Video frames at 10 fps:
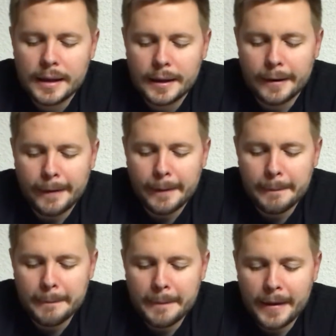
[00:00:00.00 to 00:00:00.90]

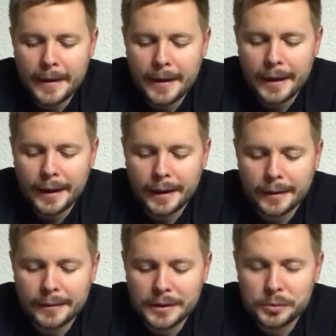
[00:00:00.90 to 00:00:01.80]
And
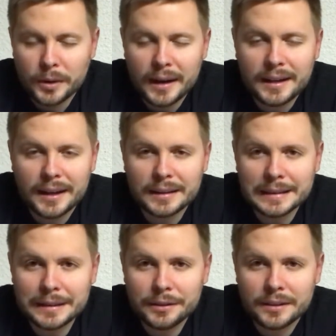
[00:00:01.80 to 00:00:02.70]
that's where I kind of
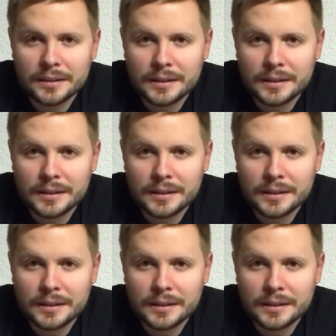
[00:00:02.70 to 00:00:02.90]
leave it.